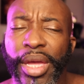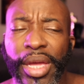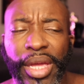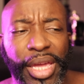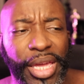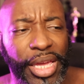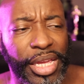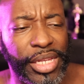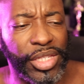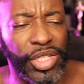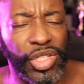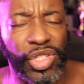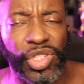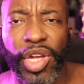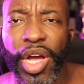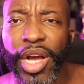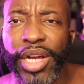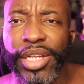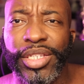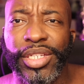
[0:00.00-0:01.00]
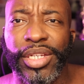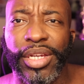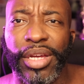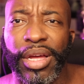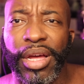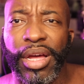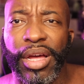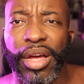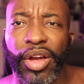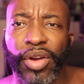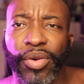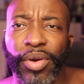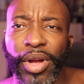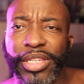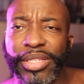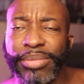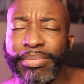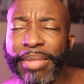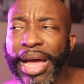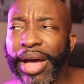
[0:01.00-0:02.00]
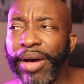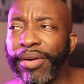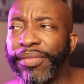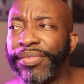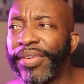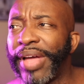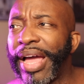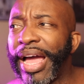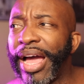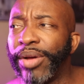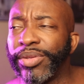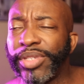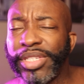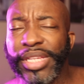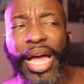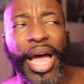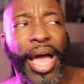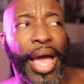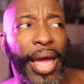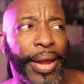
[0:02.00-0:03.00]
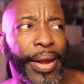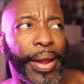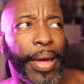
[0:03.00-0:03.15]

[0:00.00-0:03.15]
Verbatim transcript: Keys is talking to Crustmouth outside